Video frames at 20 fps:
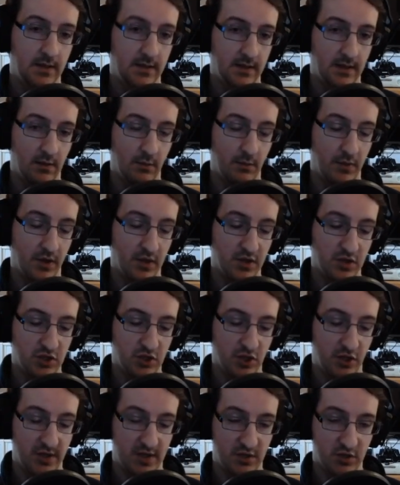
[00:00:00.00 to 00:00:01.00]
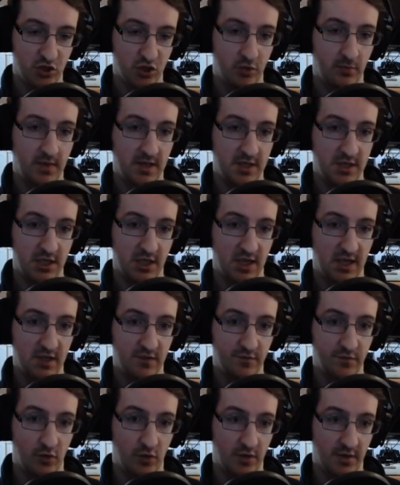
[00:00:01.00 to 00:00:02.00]
Now, because Sword has so many charged
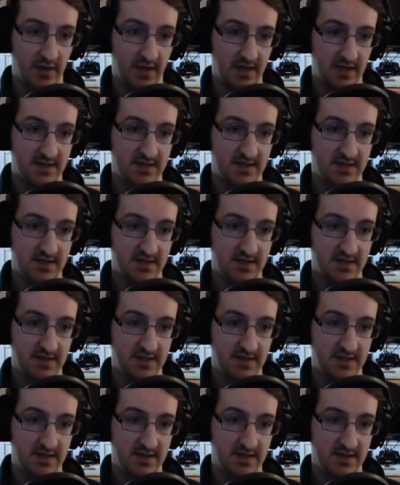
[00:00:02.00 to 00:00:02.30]
Photon Arts,